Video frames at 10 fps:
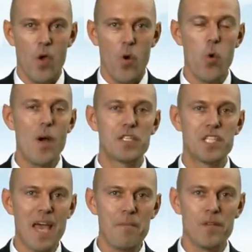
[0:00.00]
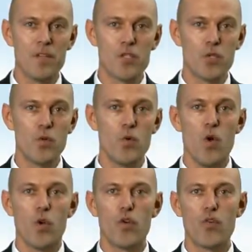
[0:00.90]
who attempted to
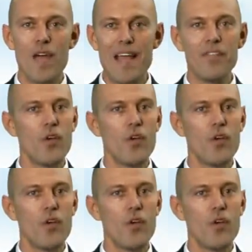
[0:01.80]
create the